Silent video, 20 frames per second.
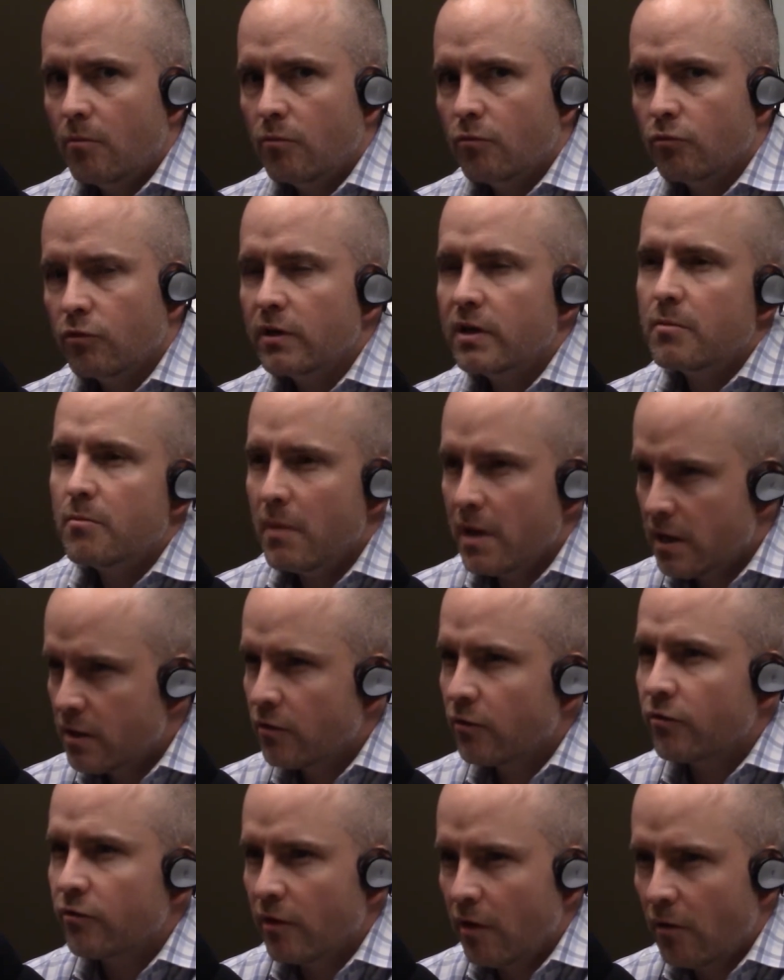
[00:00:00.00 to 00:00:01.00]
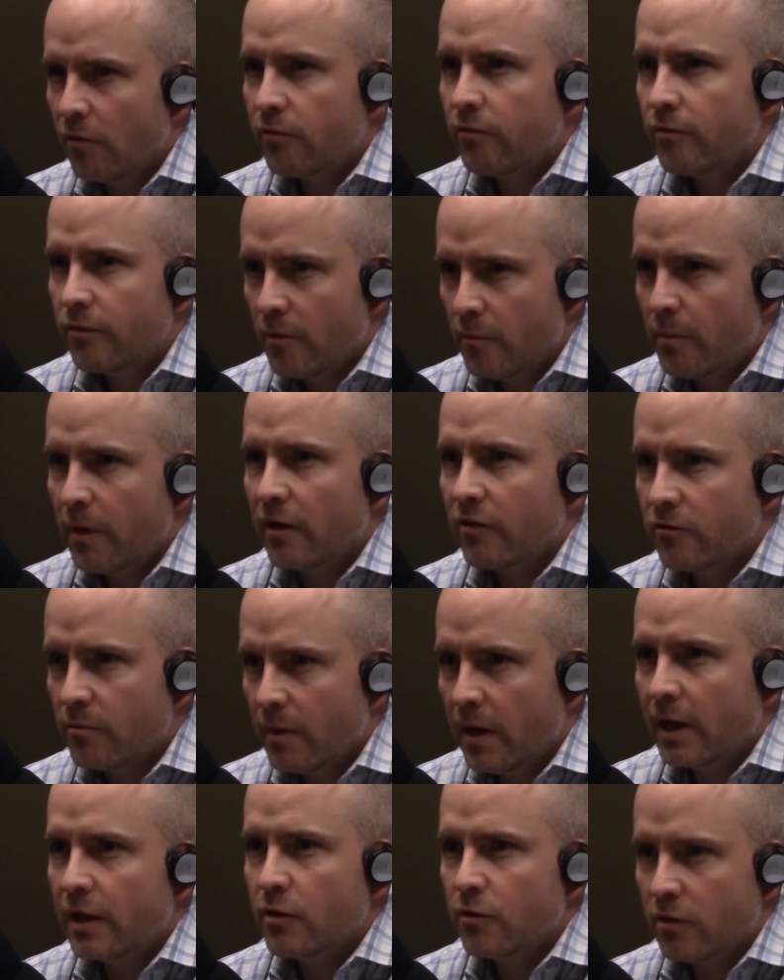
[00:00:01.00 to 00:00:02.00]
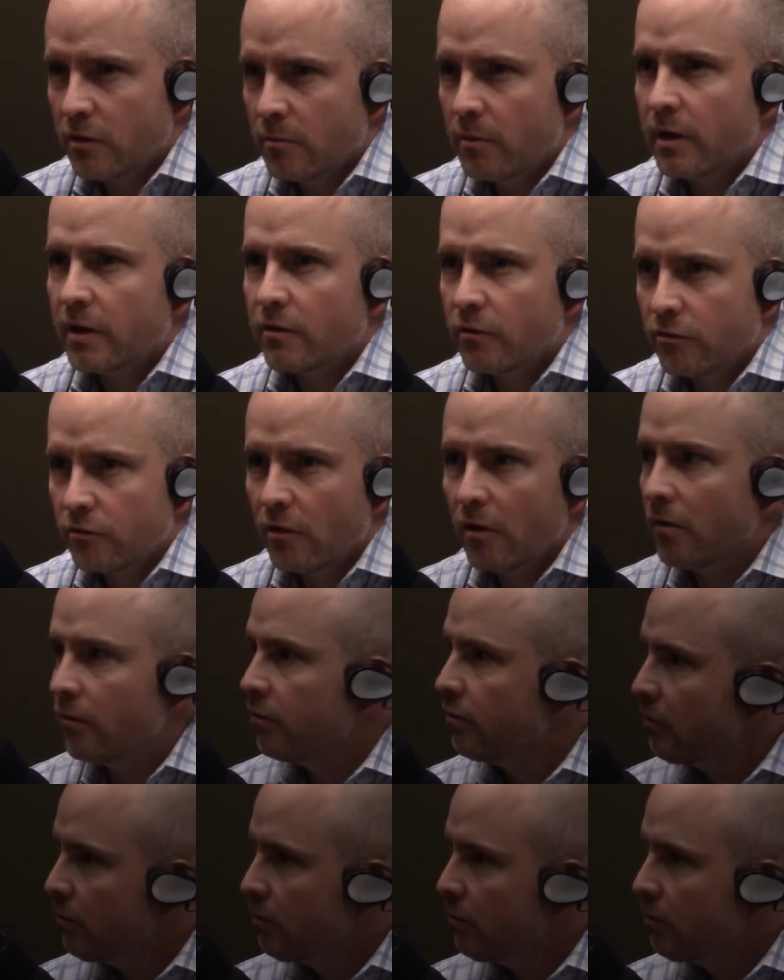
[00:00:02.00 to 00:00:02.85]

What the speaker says: really make yourself the best man you can make yourself.